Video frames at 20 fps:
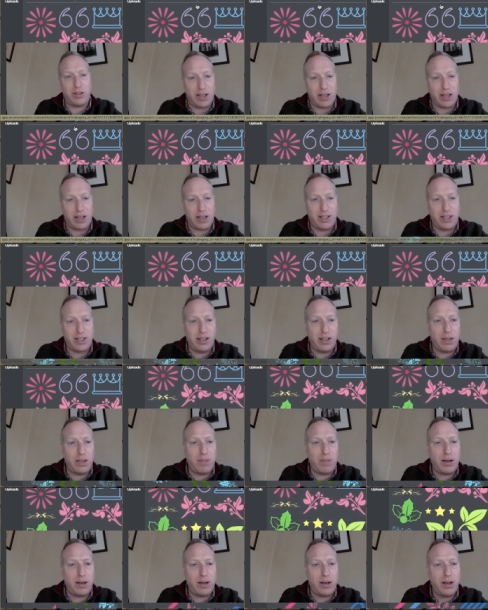is kind of silly,
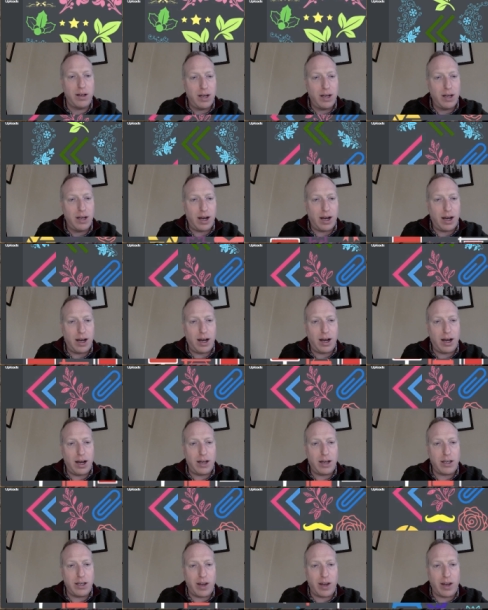but,
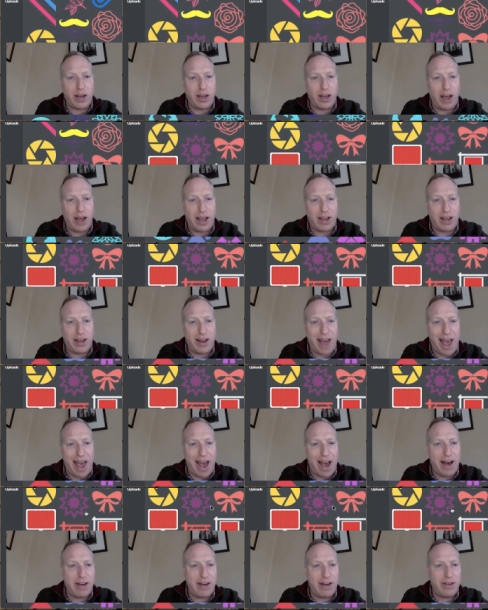uh, you know, I could, I could
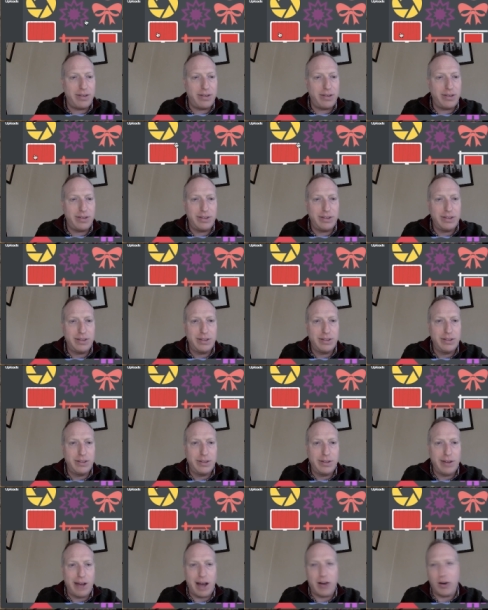add,
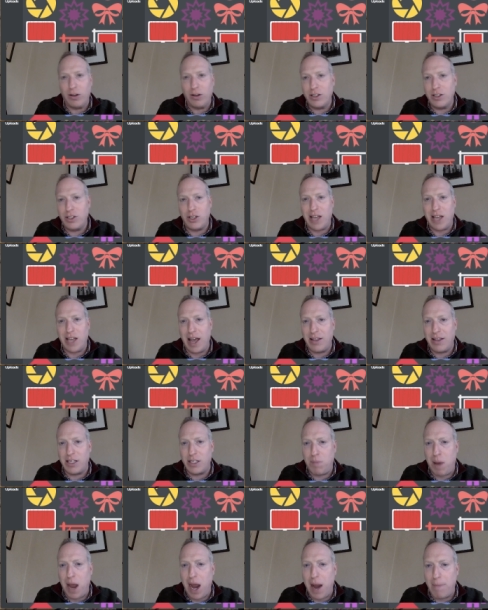I don't know, let's just add
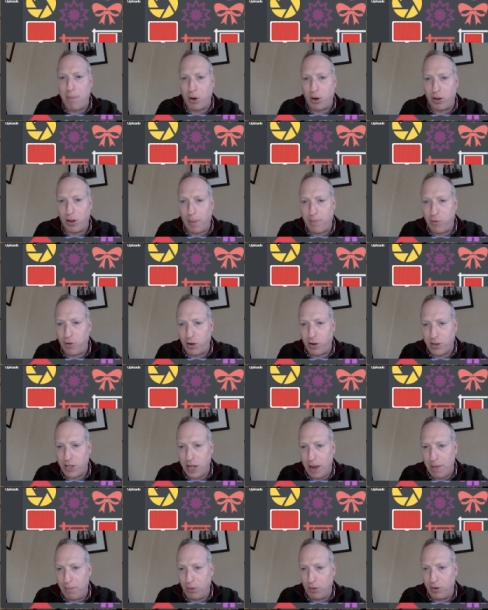this paperclip, for
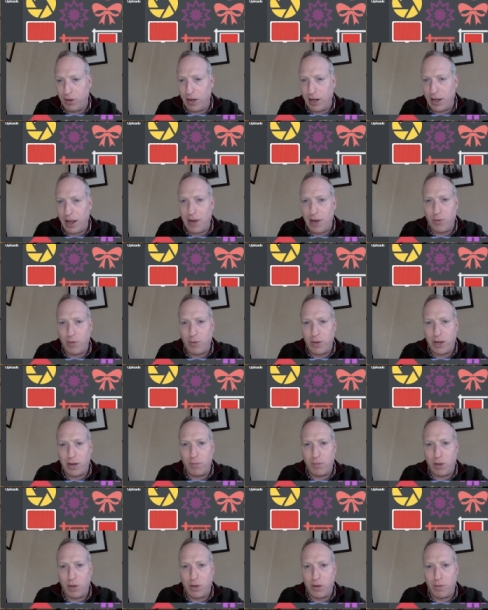example, and, I, and we,
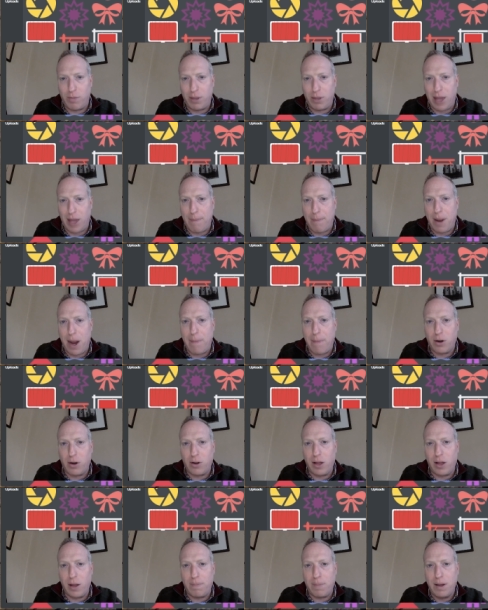can, we can put that
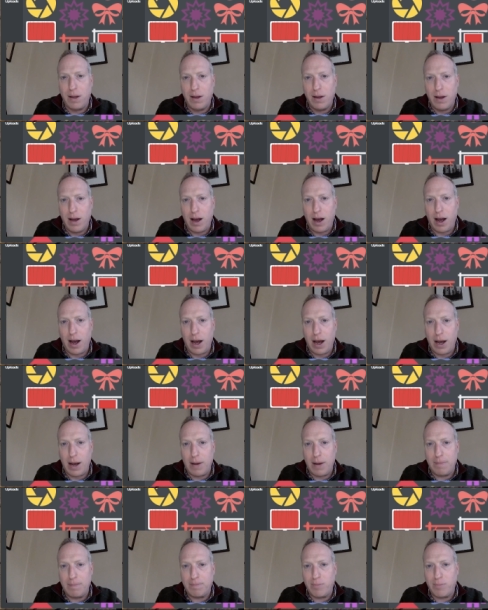paperclip,
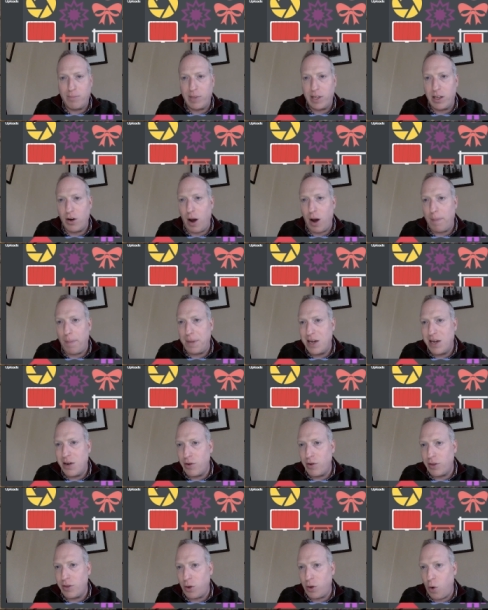um, you know, up
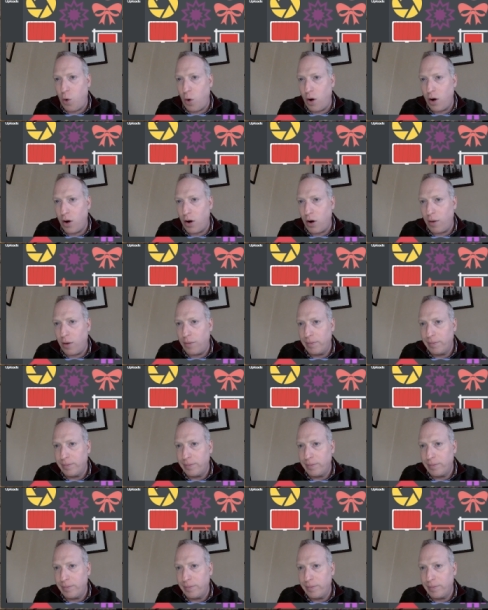here in the corner.